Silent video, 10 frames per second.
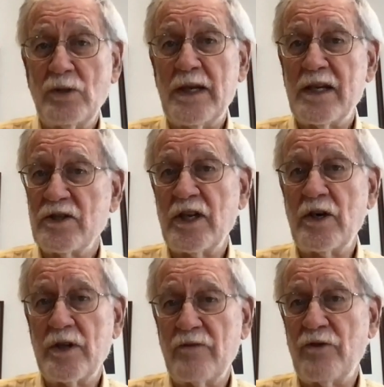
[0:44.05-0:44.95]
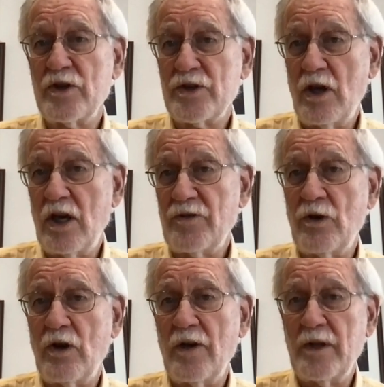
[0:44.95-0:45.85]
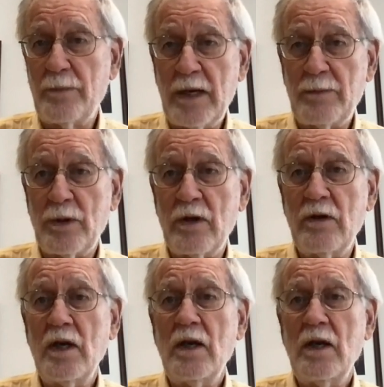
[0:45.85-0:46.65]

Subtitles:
be considered the first author on the paper